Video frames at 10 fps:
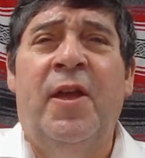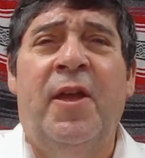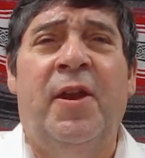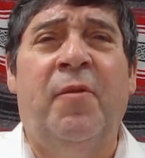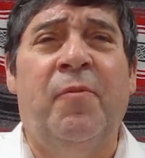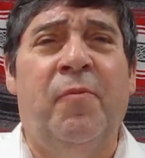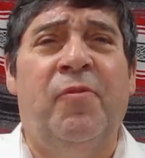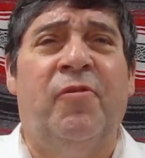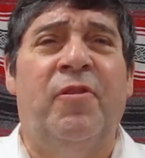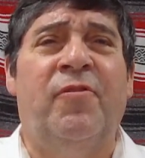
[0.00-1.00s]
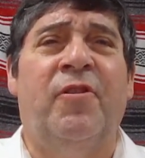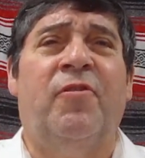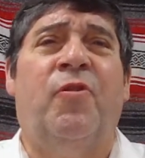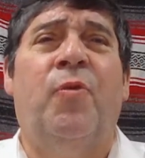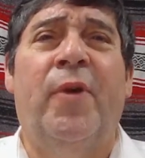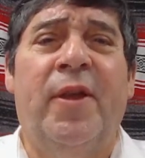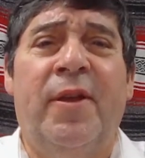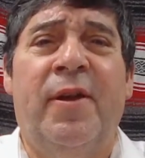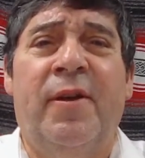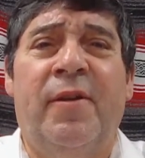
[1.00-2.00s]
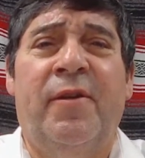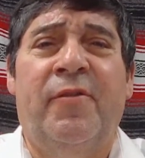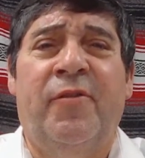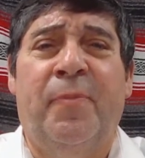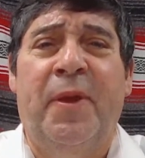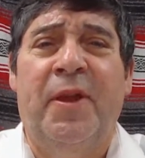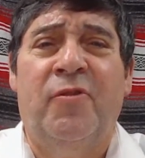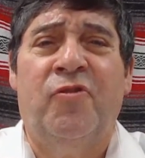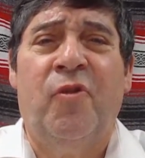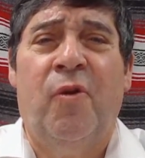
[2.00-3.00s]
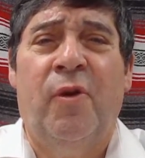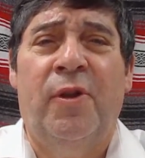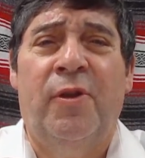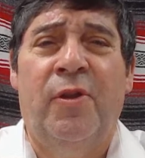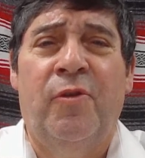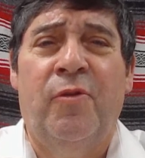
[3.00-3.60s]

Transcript: And I was listening to a speech on